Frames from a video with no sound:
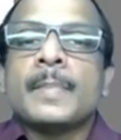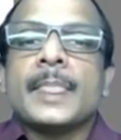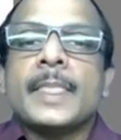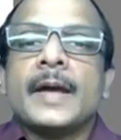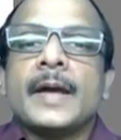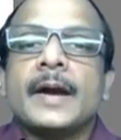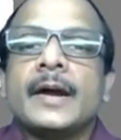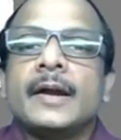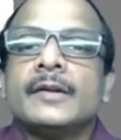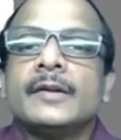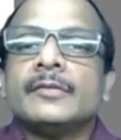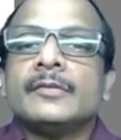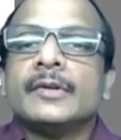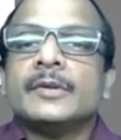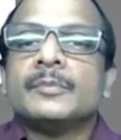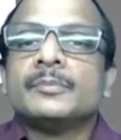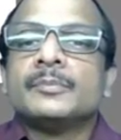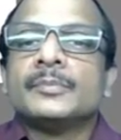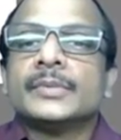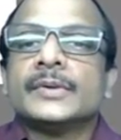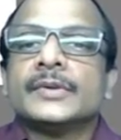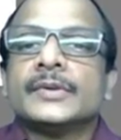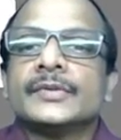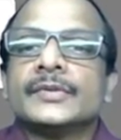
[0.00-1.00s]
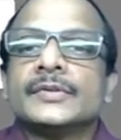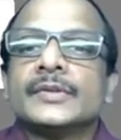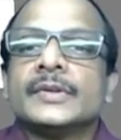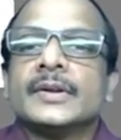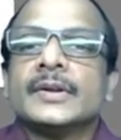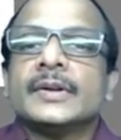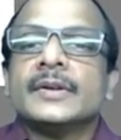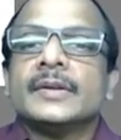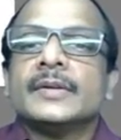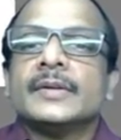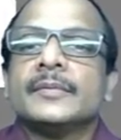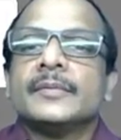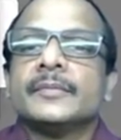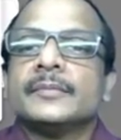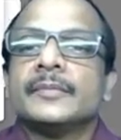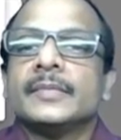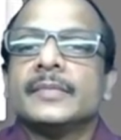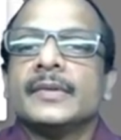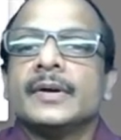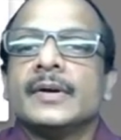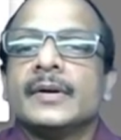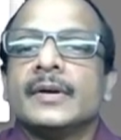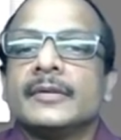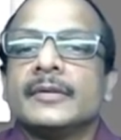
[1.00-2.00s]
add one person.
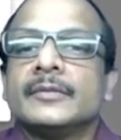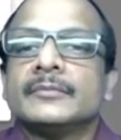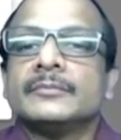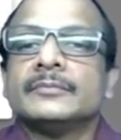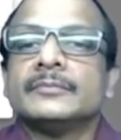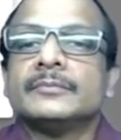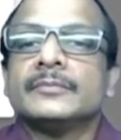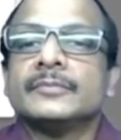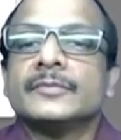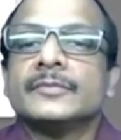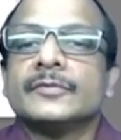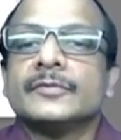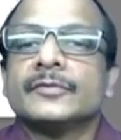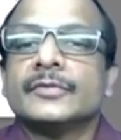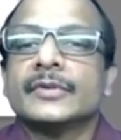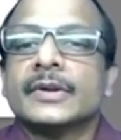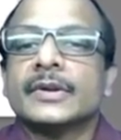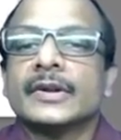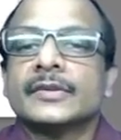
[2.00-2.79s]
For